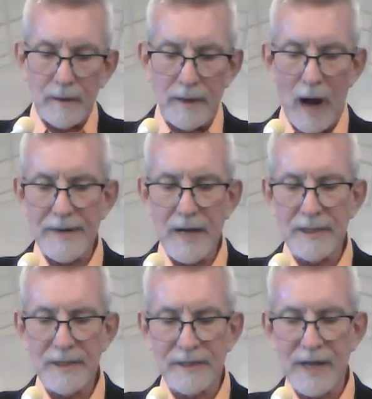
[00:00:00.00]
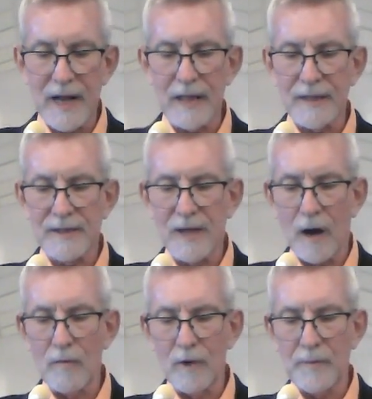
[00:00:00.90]
God doesn't tell us to
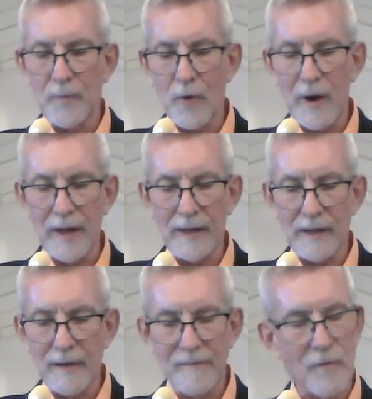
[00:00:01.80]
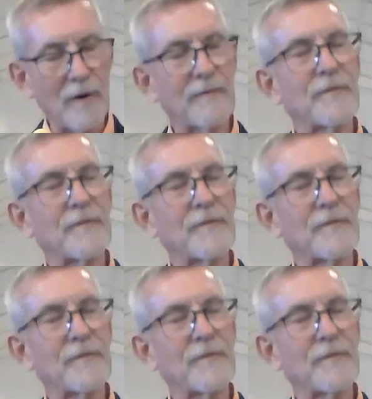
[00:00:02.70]
only pray for our